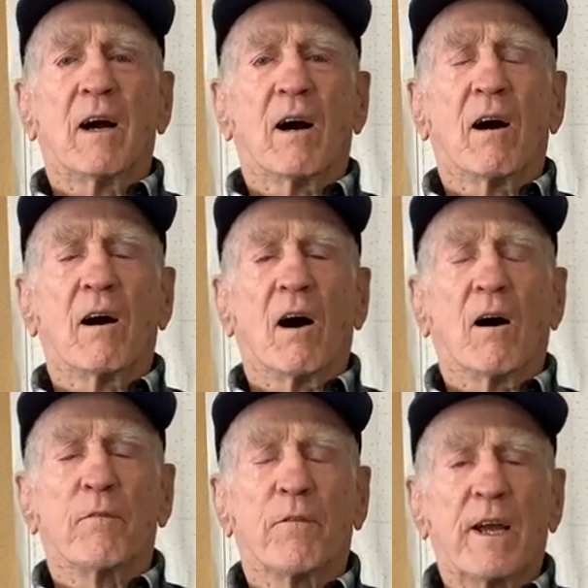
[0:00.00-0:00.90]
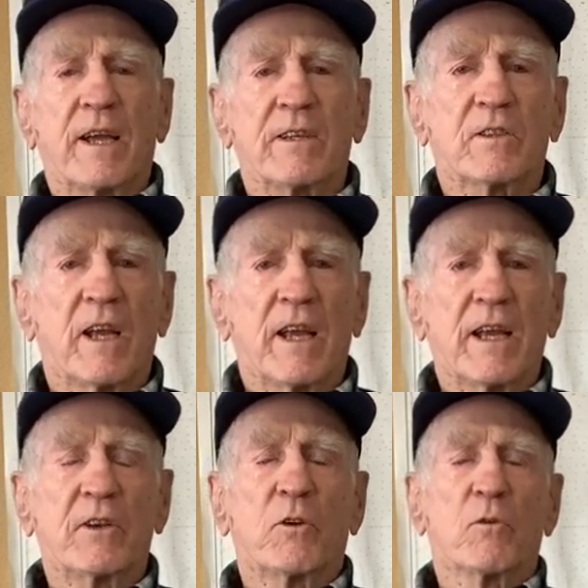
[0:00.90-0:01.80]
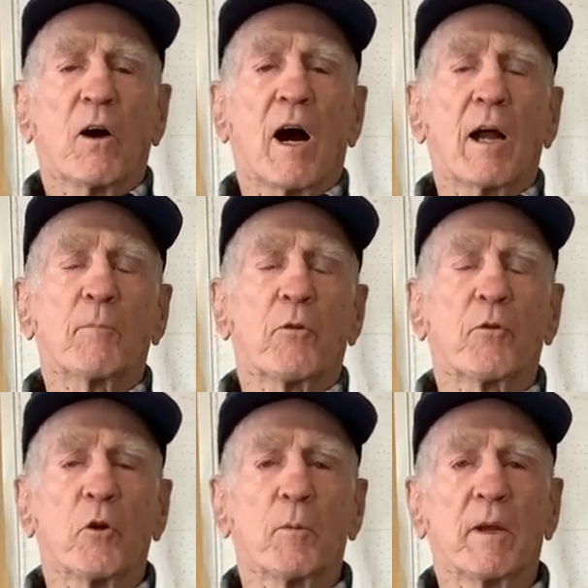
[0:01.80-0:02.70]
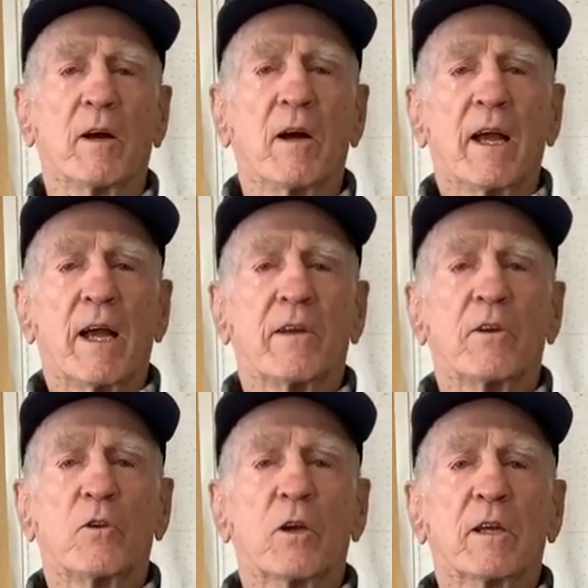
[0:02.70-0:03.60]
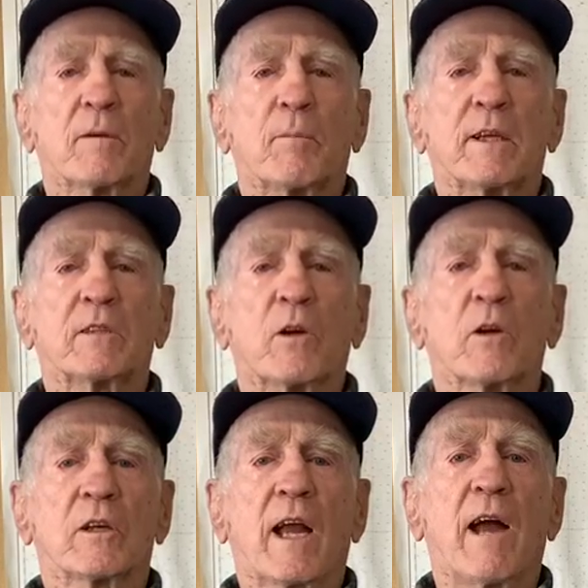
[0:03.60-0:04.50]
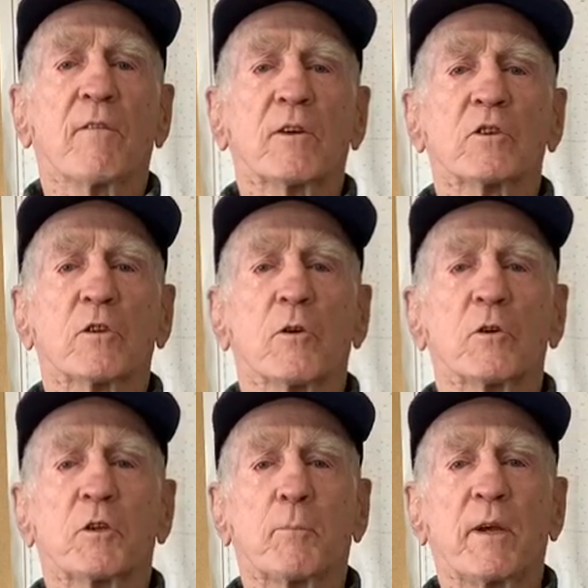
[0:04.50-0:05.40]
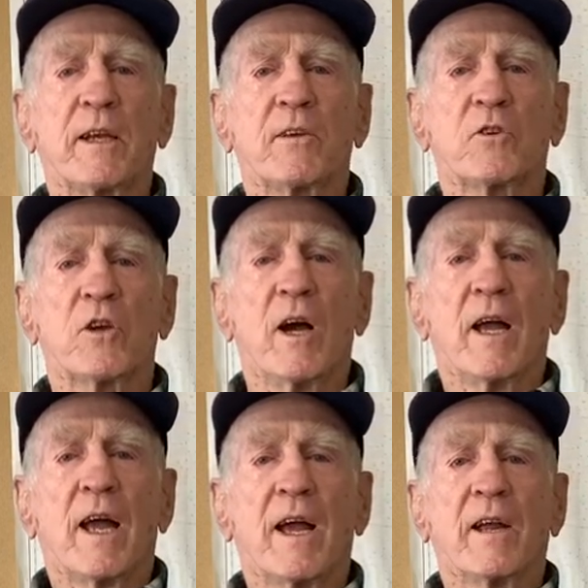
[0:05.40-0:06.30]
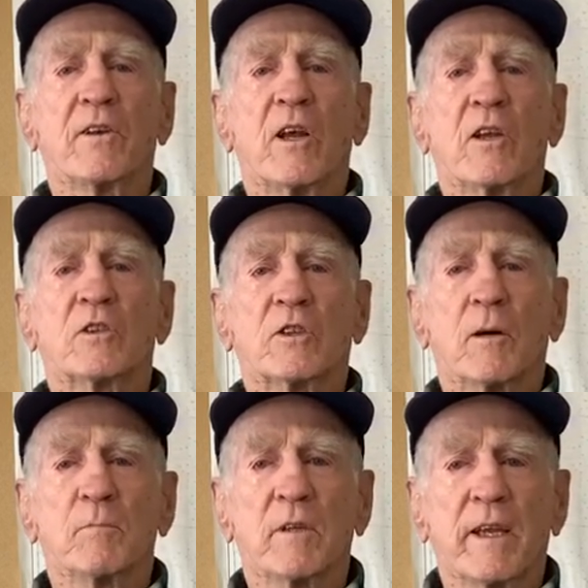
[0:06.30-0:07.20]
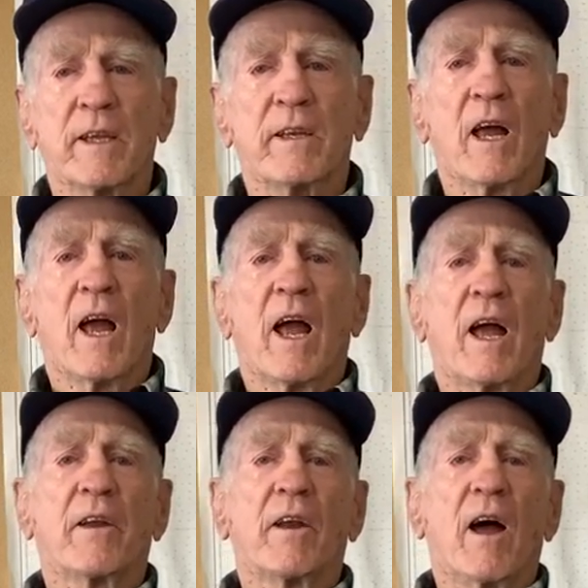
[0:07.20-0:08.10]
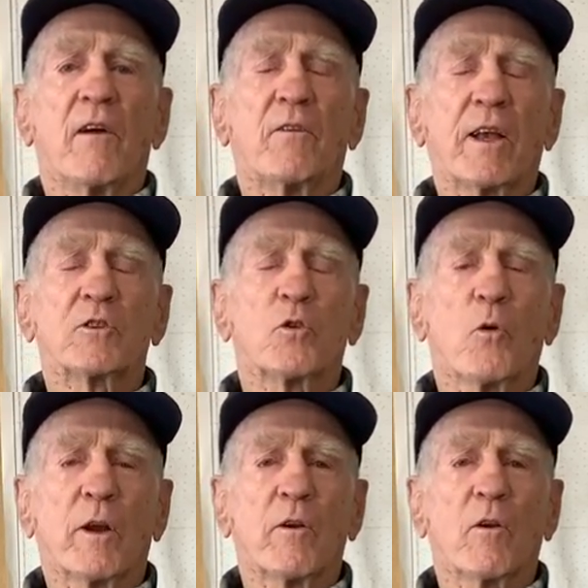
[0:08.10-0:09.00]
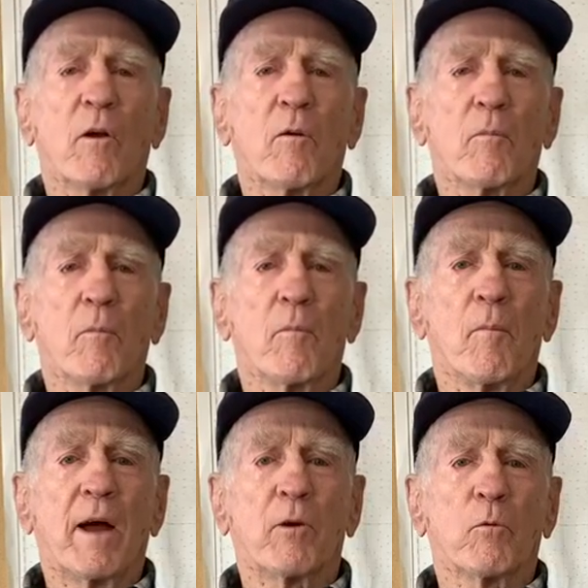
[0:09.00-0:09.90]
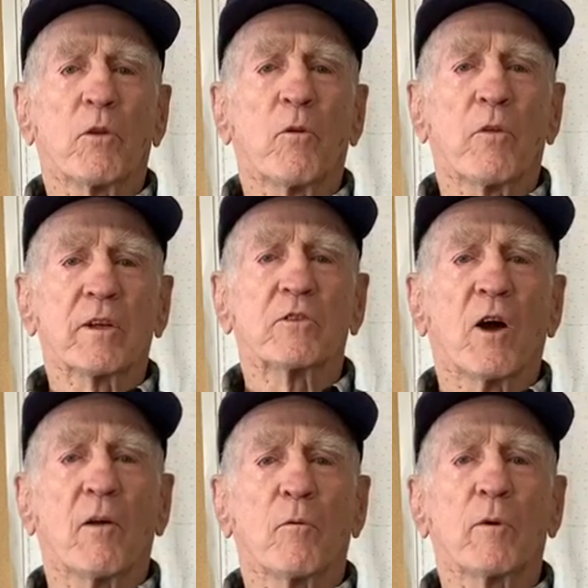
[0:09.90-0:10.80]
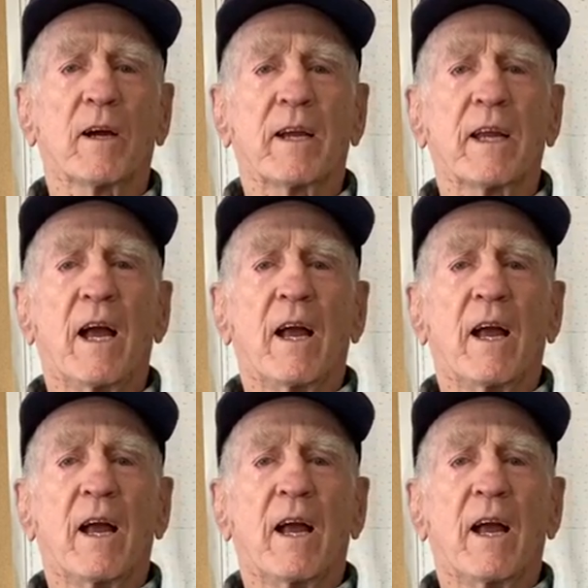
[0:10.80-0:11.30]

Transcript: uh, a phase into hypothermia and you could start having slurred speech and stumbling and things going matter with you that's not really